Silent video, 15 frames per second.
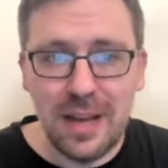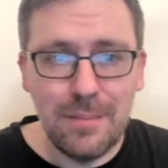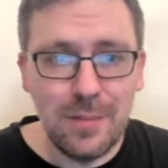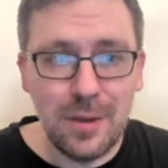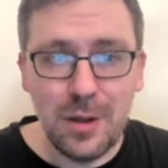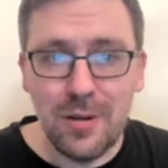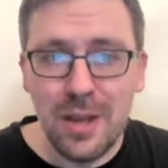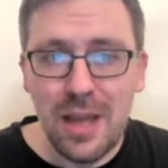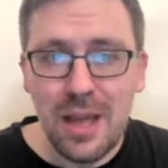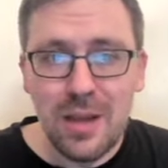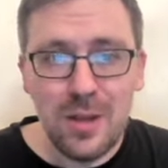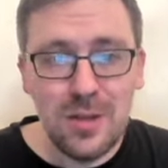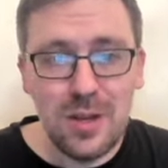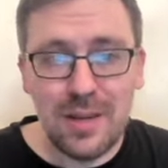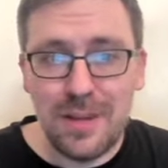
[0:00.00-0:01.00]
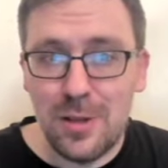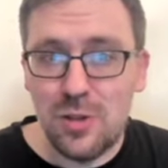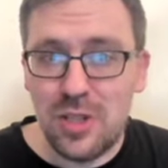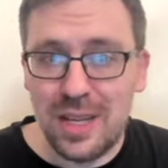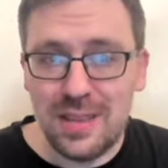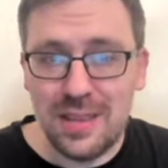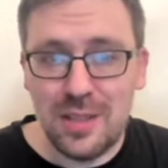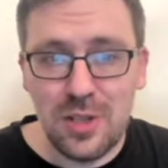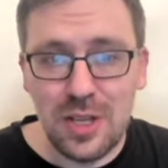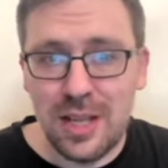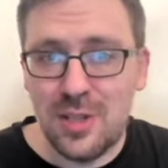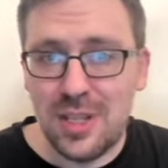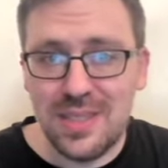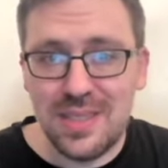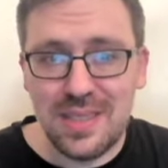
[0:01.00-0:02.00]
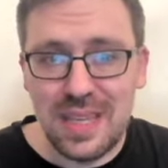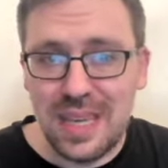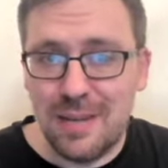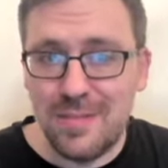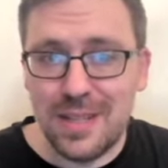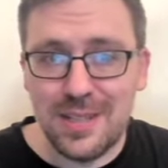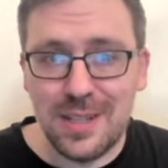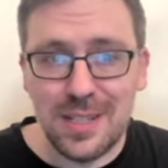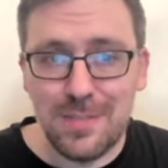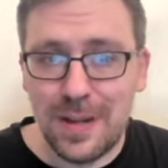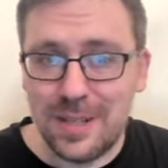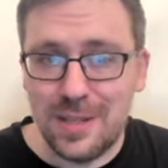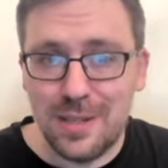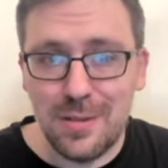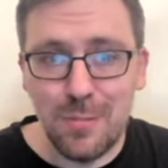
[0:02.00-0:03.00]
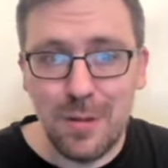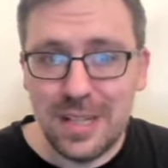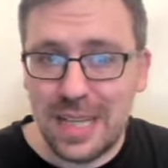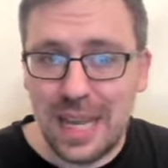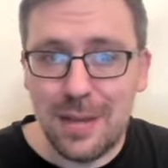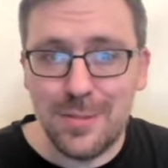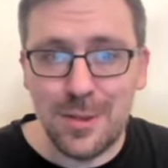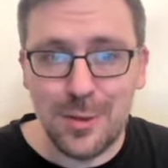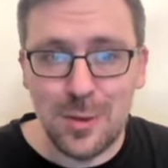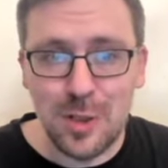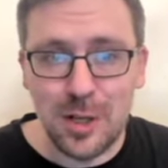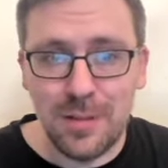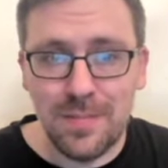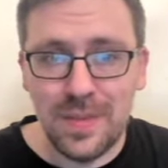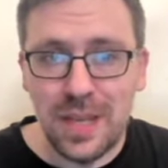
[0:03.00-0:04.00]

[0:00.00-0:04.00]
You know, you talk about a Jets team that's expecting to win games this year.